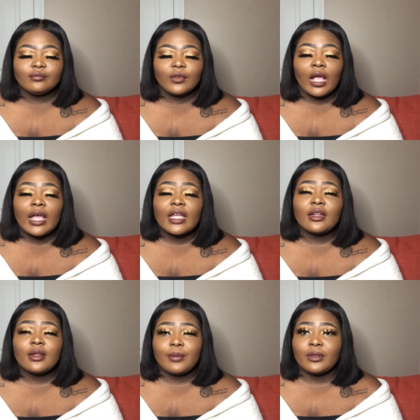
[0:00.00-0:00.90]
I
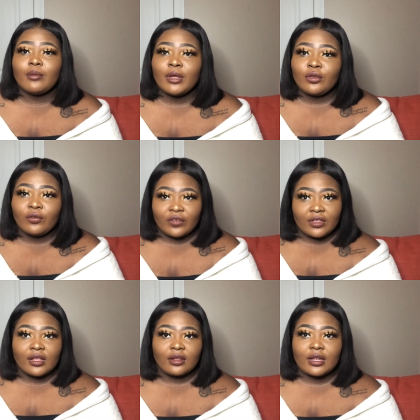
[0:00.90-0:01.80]
ended up in the mental
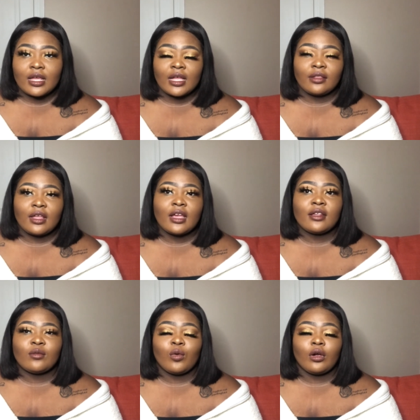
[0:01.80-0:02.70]
facility, and
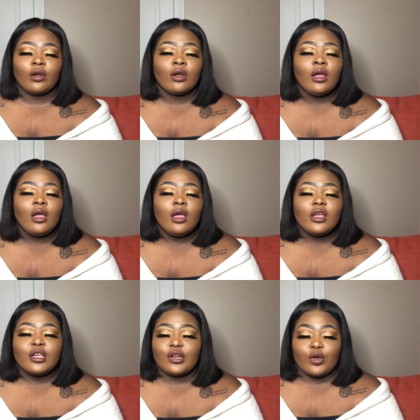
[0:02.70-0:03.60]
things were,
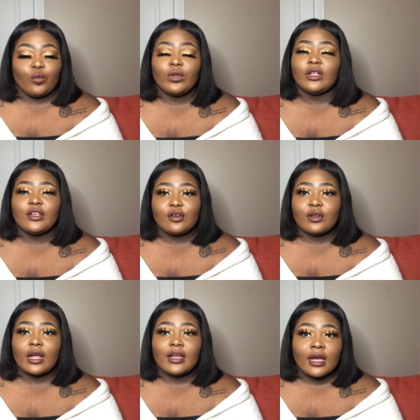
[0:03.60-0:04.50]
really good.
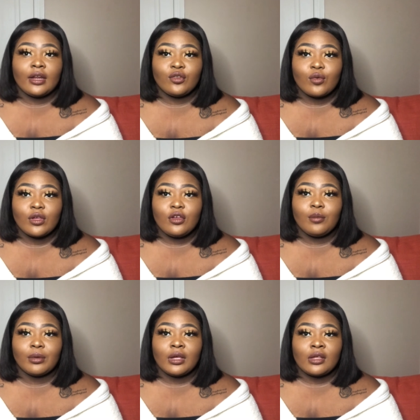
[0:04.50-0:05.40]
I got into a good
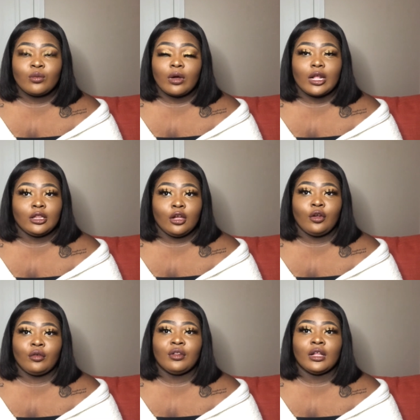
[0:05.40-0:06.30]
place where I
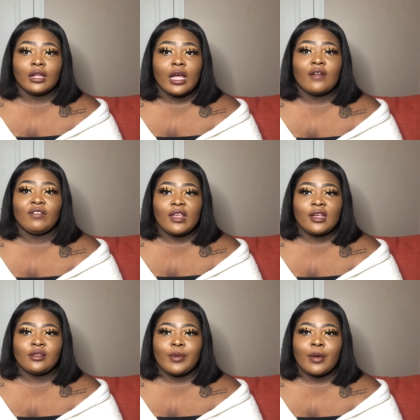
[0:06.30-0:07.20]
learned a lot of things
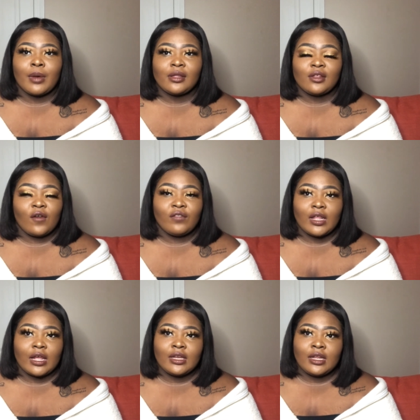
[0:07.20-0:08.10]
about myself that
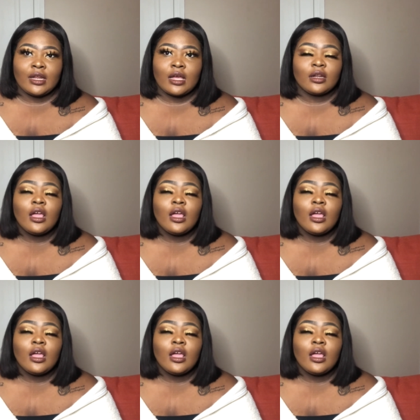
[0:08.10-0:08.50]
I did not